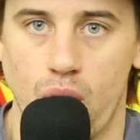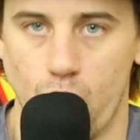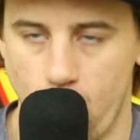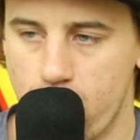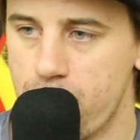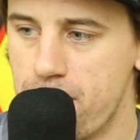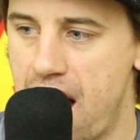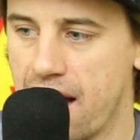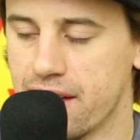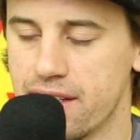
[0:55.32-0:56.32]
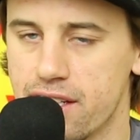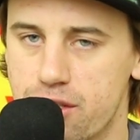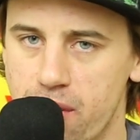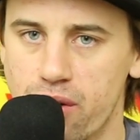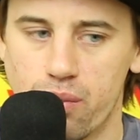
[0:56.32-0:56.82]
Welcome back. It's
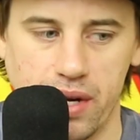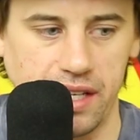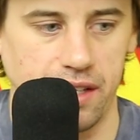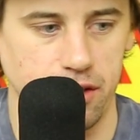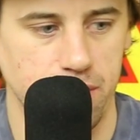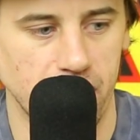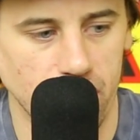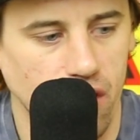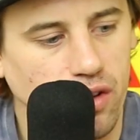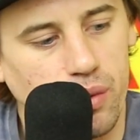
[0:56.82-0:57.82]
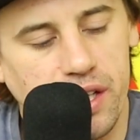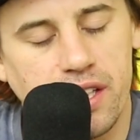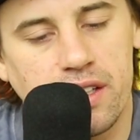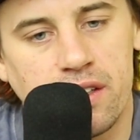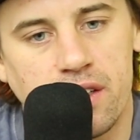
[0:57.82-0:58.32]
been a week. It's been a long
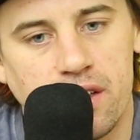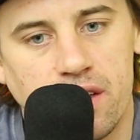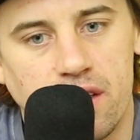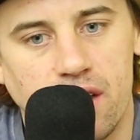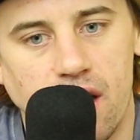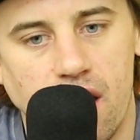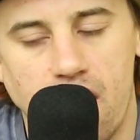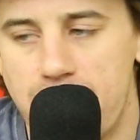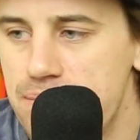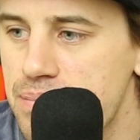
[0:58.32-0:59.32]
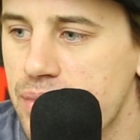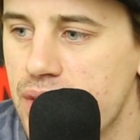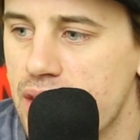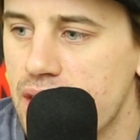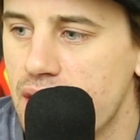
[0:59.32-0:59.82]
week. I
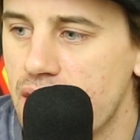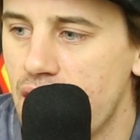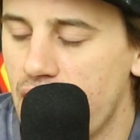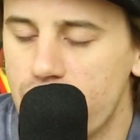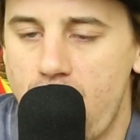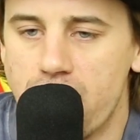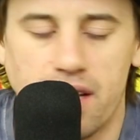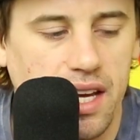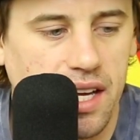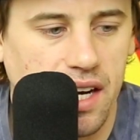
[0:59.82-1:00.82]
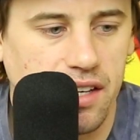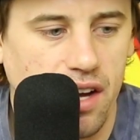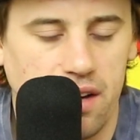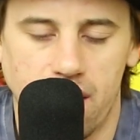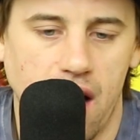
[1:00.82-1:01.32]
don't
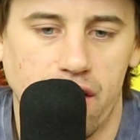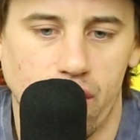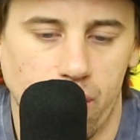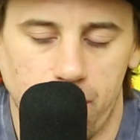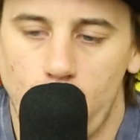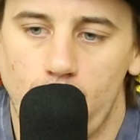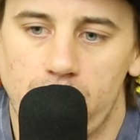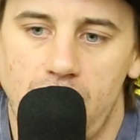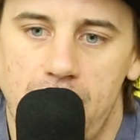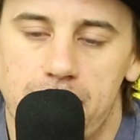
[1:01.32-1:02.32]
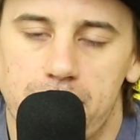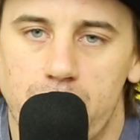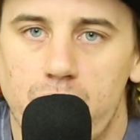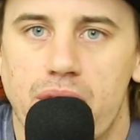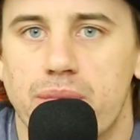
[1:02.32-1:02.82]
know where I'm going with that.
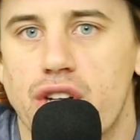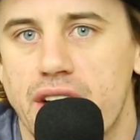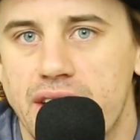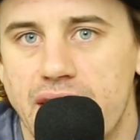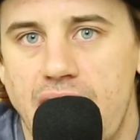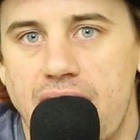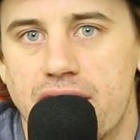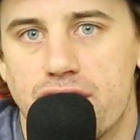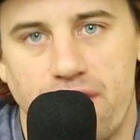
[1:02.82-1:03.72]
But what I'm trying to get at, it's